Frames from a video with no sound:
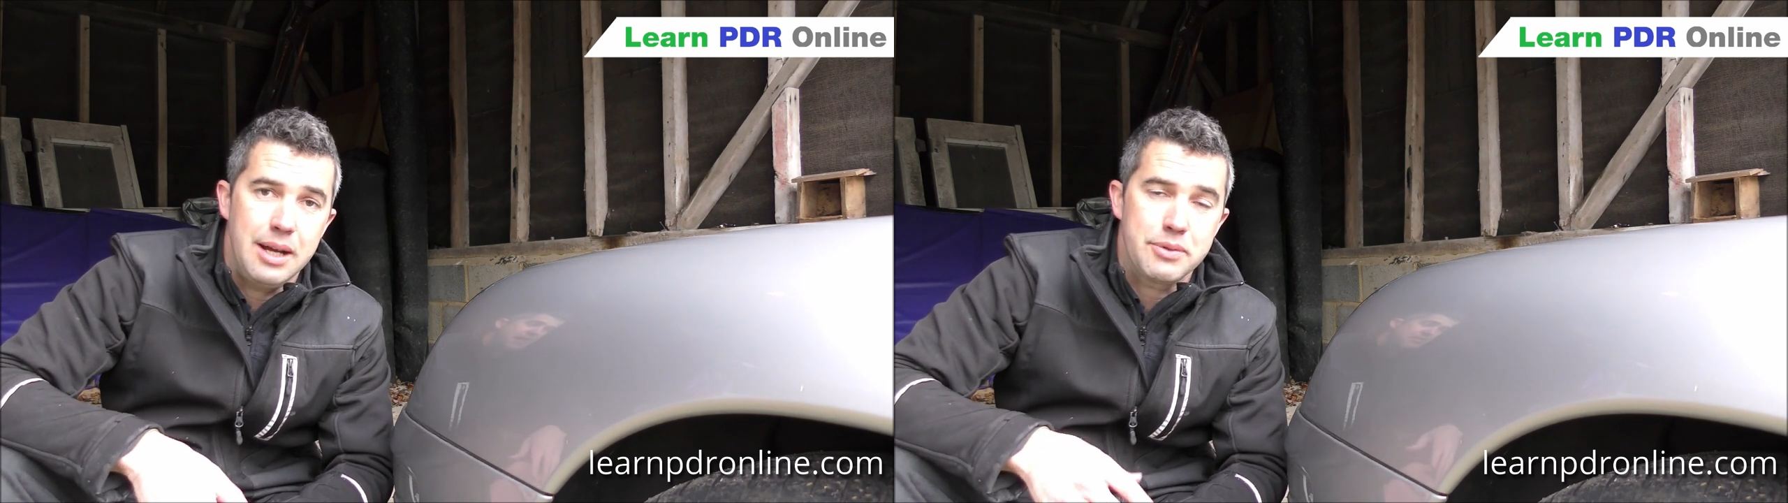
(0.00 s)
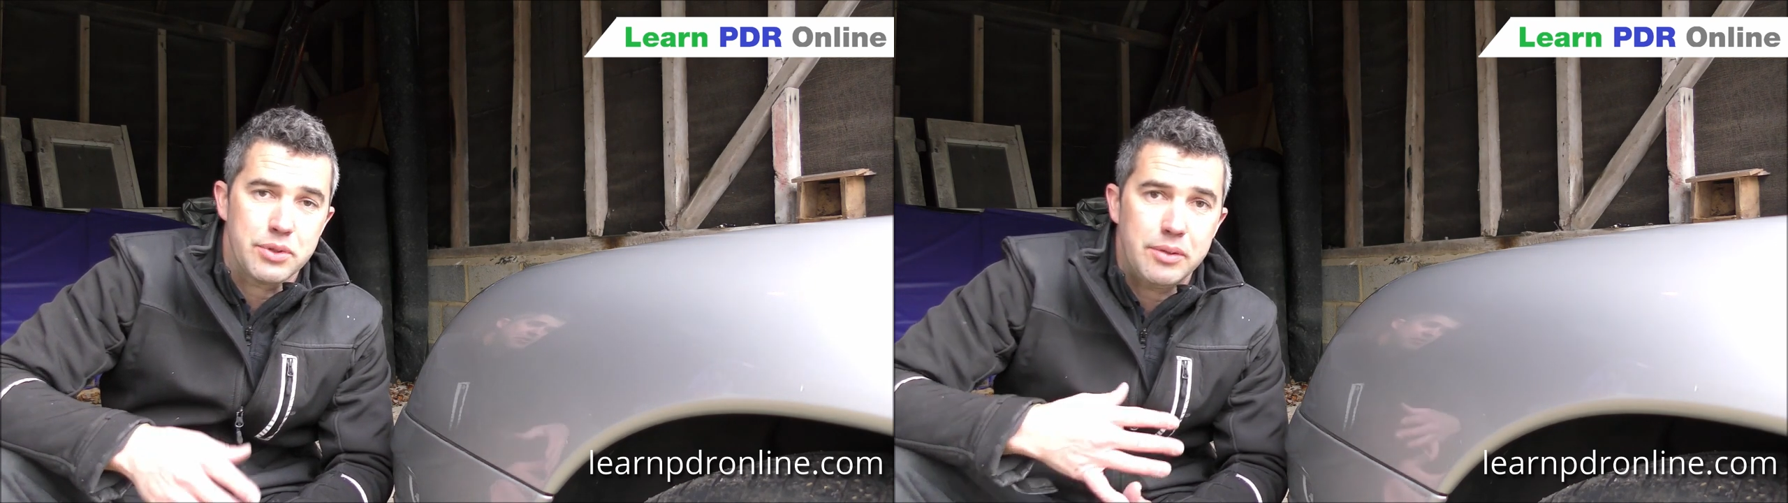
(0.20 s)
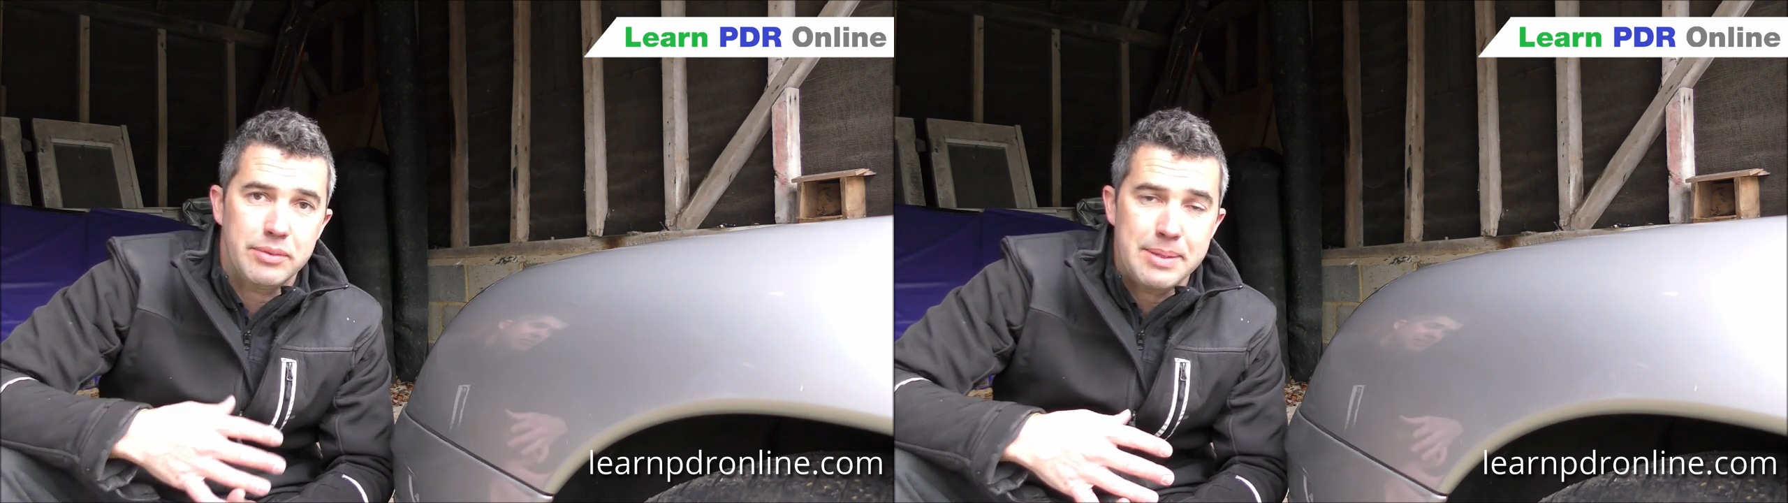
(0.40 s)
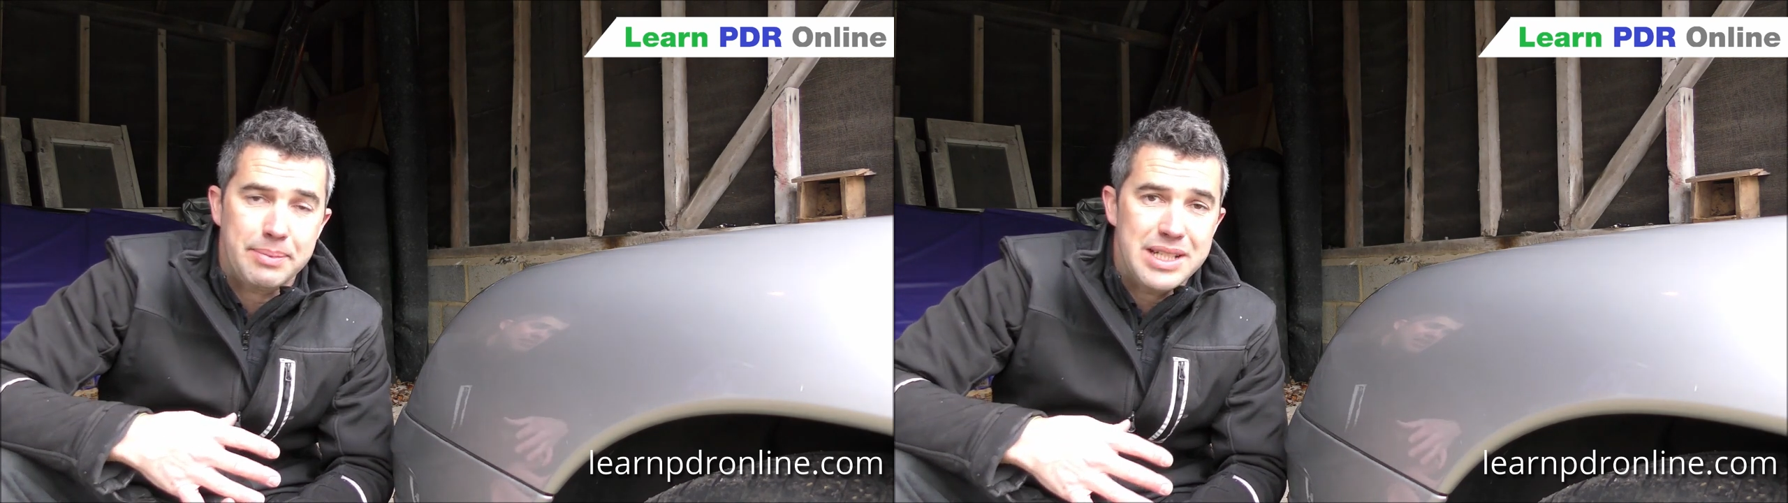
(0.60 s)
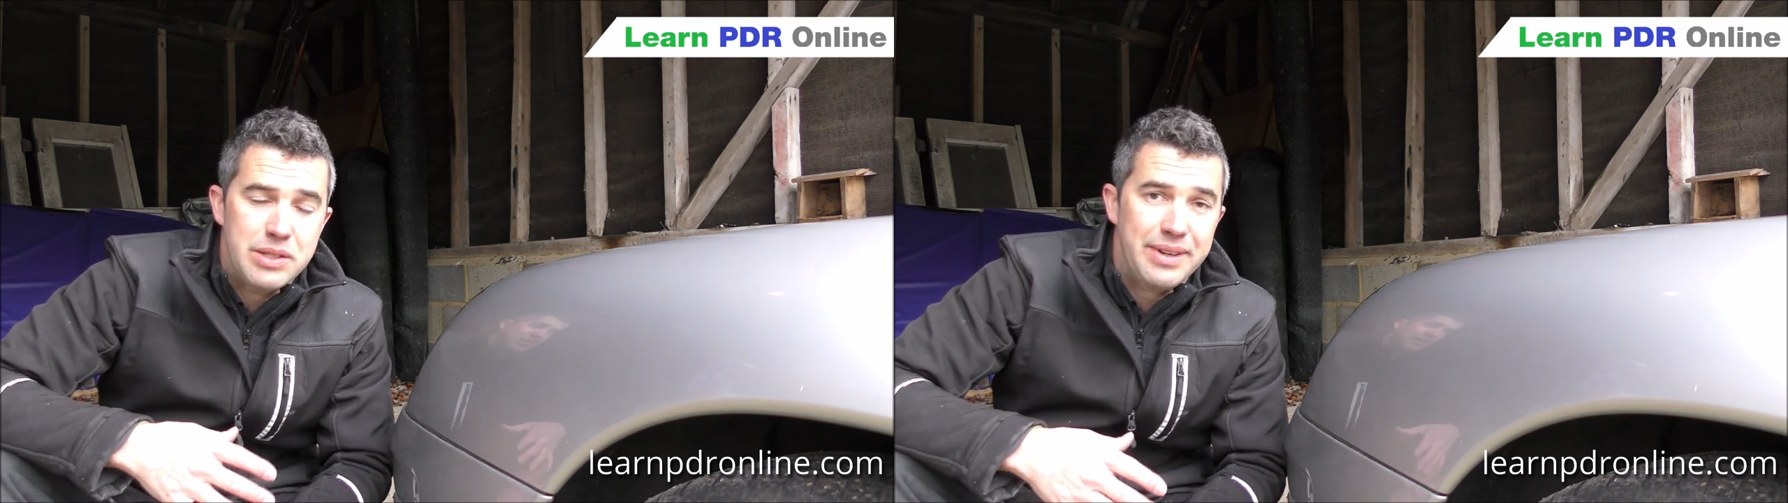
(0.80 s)
So I'm really
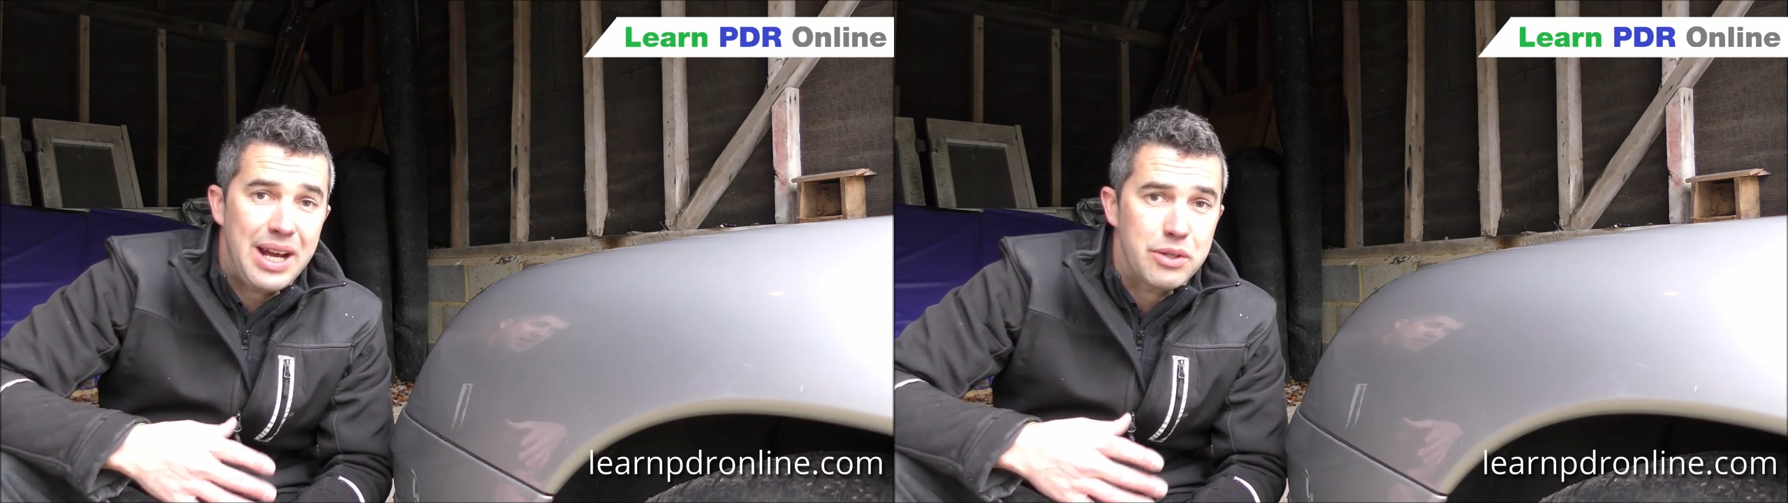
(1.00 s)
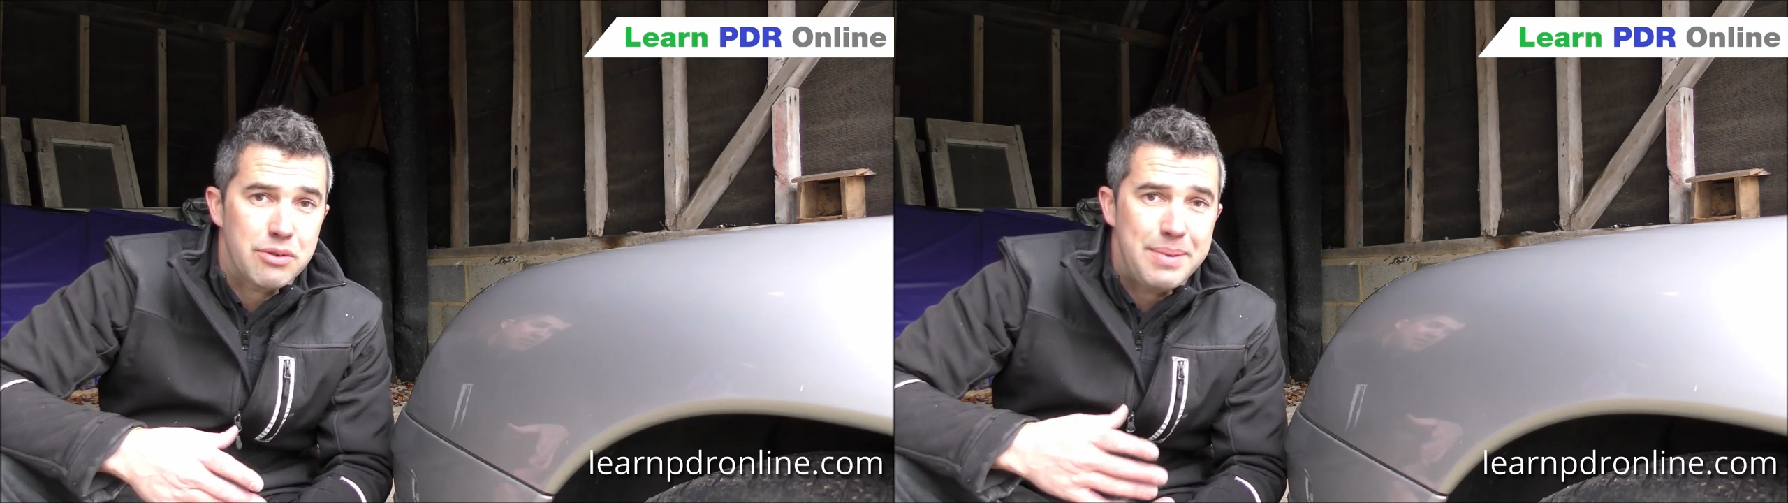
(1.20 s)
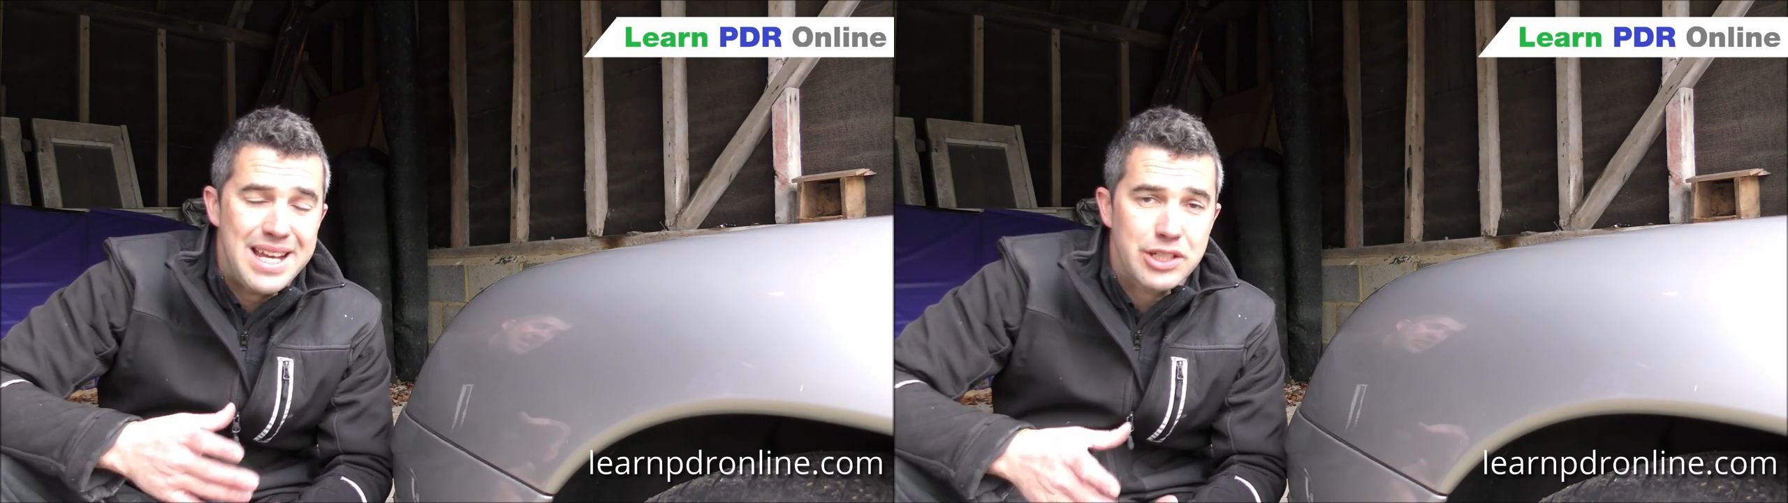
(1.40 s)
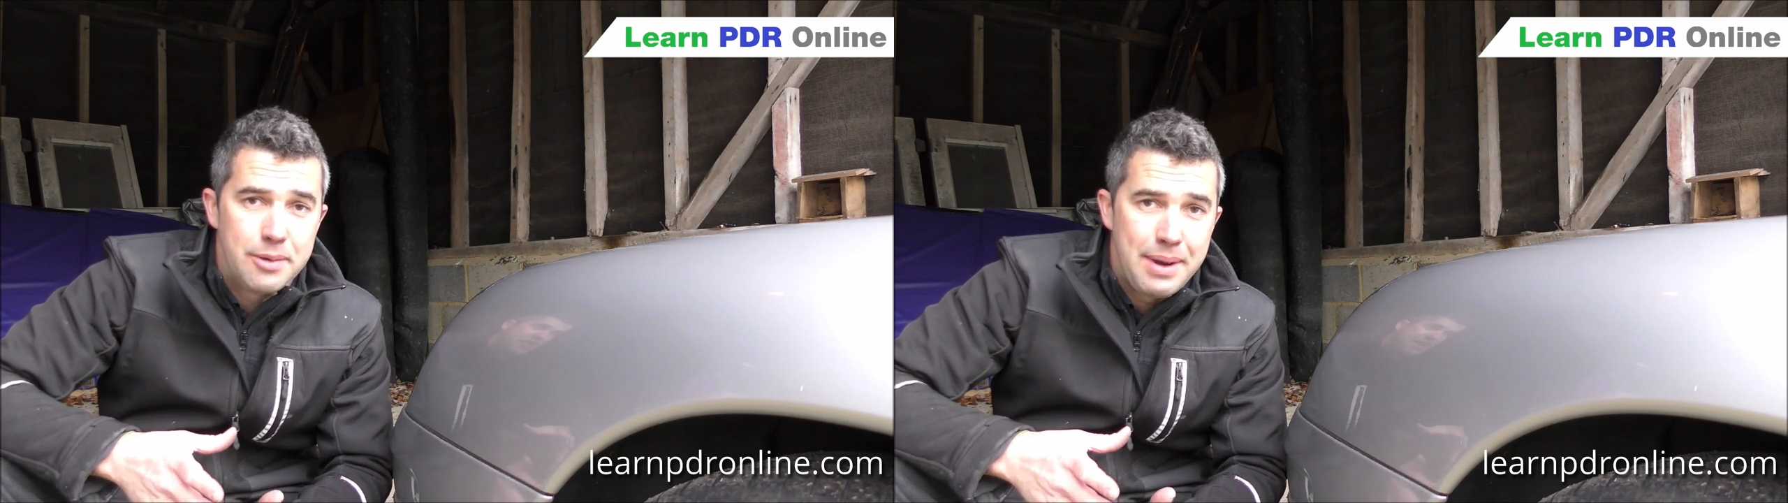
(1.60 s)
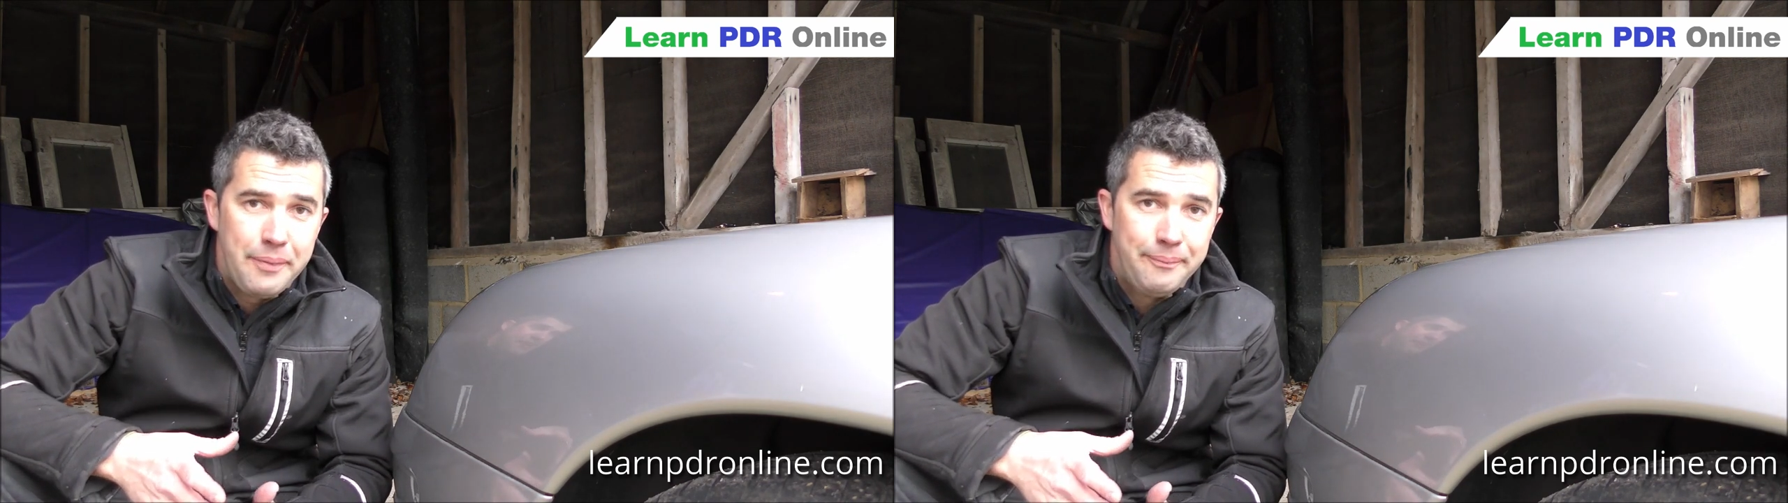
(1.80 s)
pleased with how the repairs
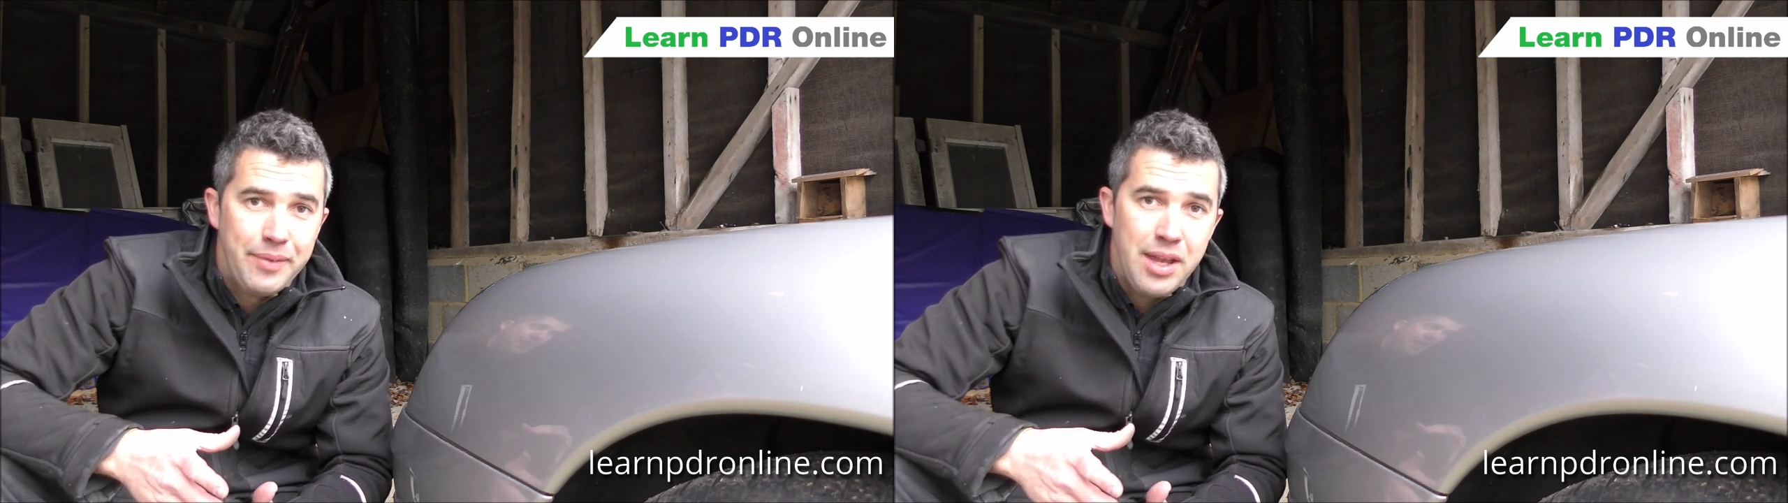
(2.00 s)
come out.